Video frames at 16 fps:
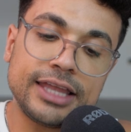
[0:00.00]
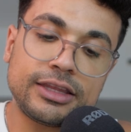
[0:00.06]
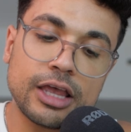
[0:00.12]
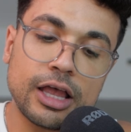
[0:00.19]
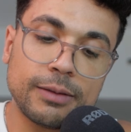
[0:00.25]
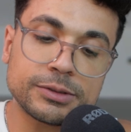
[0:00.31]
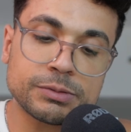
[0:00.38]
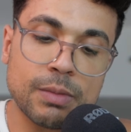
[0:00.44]
it
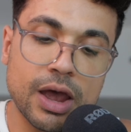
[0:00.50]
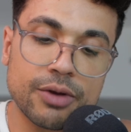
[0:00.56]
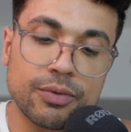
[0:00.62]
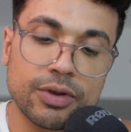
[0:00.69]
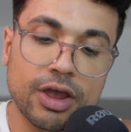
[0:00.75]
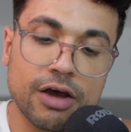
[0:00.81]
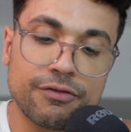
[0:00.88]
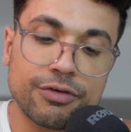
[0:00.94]
helps my
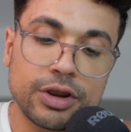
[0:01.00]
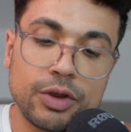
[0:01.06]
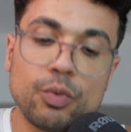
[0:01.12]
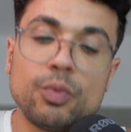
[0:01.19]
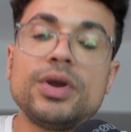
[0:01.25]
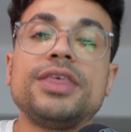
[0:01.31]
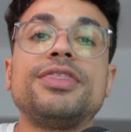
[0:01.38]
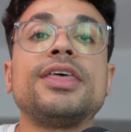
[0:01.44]
recovery
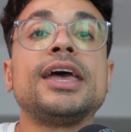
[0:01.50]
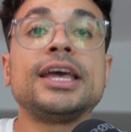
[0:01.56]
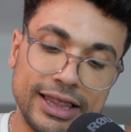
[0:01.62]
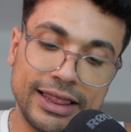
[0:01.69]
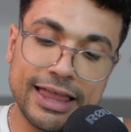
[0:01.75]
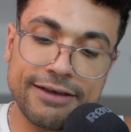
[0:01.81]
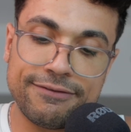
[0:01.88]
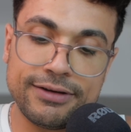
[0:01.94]
with
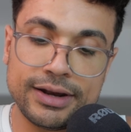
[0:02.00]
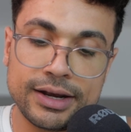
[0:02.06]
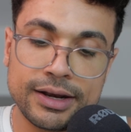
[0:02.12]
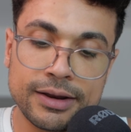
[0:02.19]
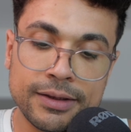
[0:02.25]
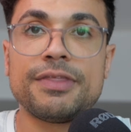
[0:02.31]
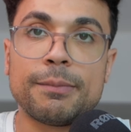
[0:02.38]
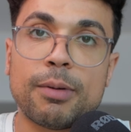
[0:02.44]

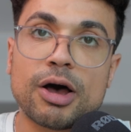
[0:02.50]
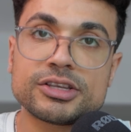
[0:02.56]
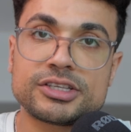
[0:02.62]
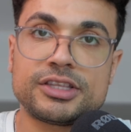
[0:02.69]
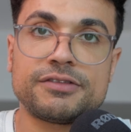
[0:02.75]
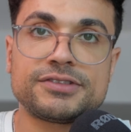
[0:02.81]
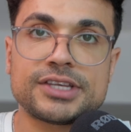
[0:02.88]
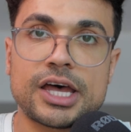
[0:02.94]
11 in the
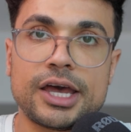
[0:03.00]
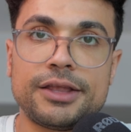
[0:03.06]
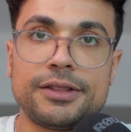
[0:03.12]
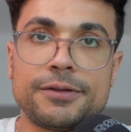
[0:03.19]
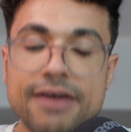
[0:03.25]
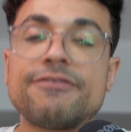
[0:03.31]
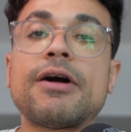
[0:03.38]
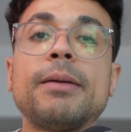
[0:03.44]
positive
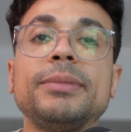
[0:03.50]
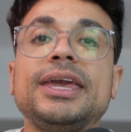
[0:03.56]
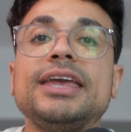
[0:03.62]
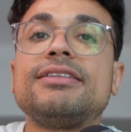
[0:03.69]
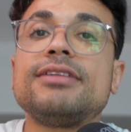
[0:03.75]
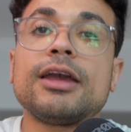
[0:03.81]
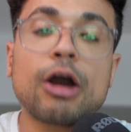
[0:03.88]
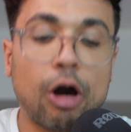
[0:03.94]
side. If I'm
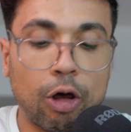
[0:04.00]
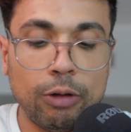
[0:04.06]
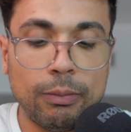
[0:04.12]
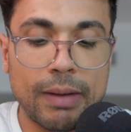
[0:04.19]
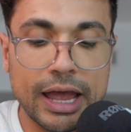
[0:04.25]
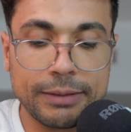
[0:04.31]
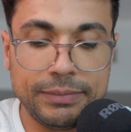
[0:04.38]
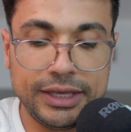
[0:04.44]
eating all
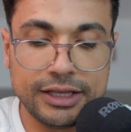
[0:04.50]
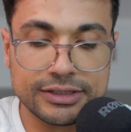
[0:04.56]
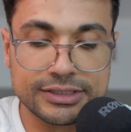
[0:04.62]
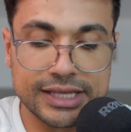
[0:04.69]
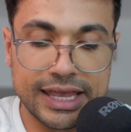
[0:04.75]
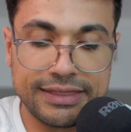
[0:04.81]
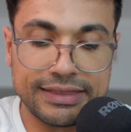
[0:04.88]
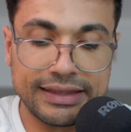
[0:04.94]
my
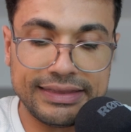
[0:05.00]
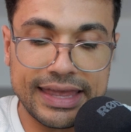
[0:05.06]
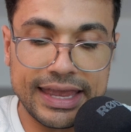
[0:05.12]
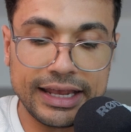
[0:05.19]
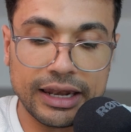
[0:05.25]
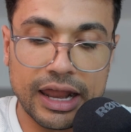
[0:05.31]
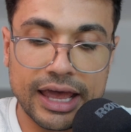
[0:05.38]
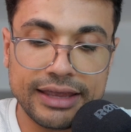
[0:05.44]
meals in the
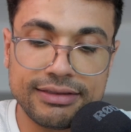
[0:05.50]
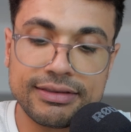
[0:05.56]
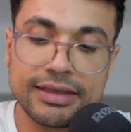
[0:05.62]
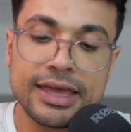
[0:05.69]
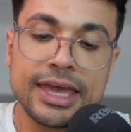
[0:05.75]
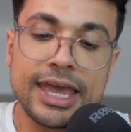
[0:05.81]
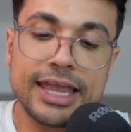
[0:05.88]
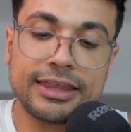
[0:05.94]

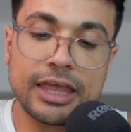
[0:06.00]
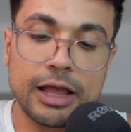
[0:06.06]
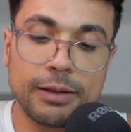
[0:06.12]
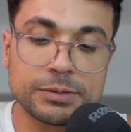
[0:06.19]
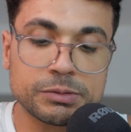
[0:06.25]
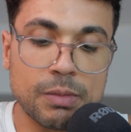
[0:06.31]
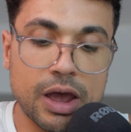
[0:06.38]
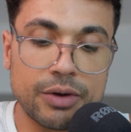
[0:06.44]
daylight, it
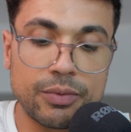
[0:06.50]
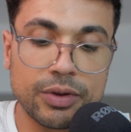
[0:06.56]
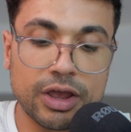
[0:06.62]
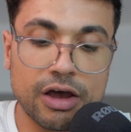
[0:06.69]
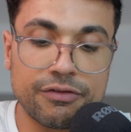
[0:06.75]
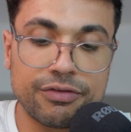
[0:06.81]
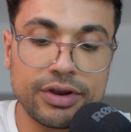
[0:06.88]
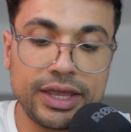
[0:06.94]
helps my
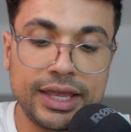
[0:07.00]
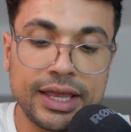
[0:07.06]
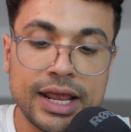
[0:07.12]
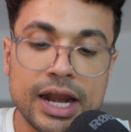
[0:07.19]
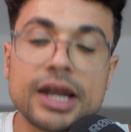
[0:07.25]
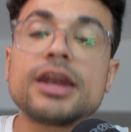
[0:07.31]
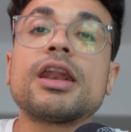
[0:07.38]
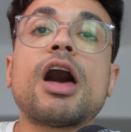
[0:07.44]
recovery
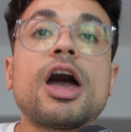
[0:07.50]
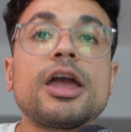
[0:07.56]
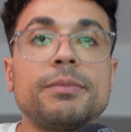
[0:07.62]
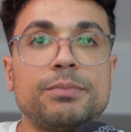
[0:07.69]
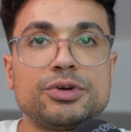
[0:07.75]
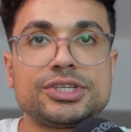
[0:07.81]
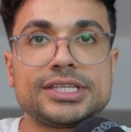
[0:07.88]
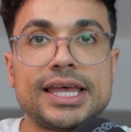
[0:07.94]

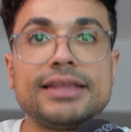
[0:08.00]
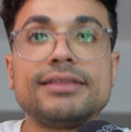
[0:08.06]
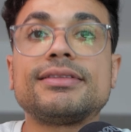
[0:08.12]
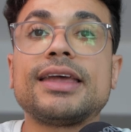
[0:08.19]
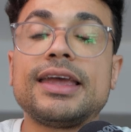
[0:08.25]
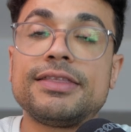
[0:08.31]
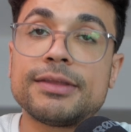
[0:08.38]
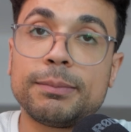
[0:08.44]

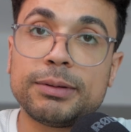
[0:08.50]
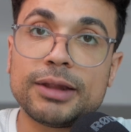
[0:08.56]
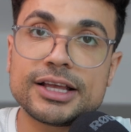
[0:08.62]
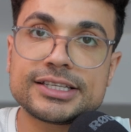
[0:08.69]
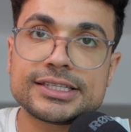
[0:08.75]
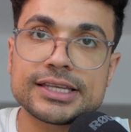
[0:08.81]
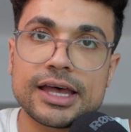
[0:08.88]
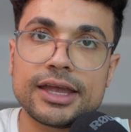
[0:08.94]
9% in the
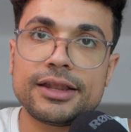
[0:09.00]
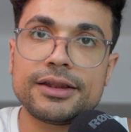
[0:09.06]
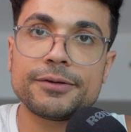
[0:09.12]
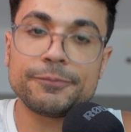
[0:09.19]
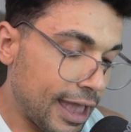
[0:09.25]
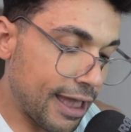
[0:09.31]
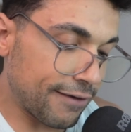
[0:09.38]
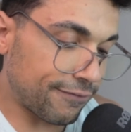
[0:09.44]
plus side.
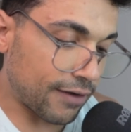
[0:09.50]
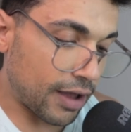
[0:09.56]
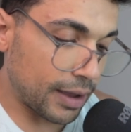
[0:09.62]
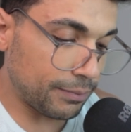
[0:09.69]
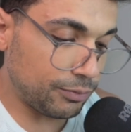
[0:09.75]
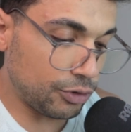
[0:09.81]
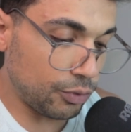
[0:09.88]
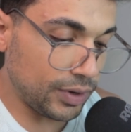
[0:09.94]
If
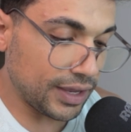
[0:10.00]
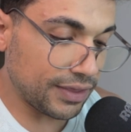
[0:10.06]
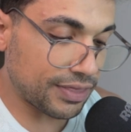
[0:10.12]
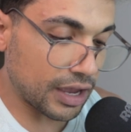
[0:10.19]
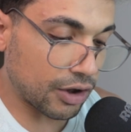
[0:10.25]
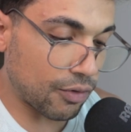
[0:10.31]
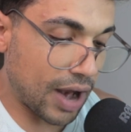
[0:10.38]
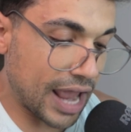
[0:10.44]
I'm doing
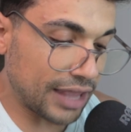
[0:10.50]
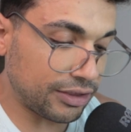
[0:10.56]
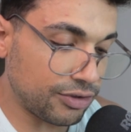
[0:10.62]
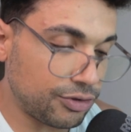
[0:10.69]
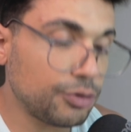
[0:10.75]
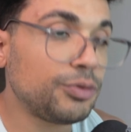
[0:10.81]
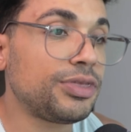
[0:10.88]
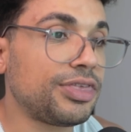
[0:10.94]
the
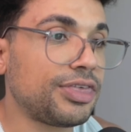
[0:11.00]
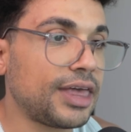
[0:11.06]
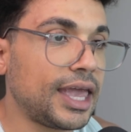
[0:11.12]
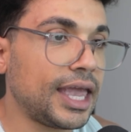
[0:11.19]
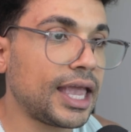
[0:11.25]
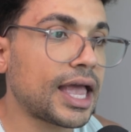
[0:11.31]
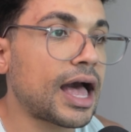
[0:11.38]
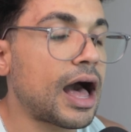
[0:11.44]
gratitude
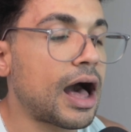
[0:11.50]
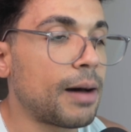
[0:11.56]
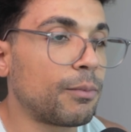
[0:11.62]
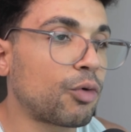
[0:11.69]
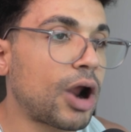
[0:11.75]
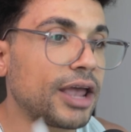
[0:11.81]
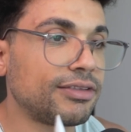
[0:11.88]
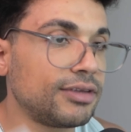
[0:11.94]
thing,
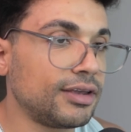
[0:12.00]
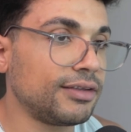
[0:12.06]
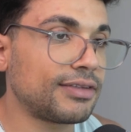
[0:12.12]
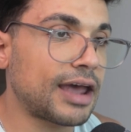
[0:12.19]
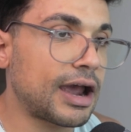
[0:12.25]
I'm writing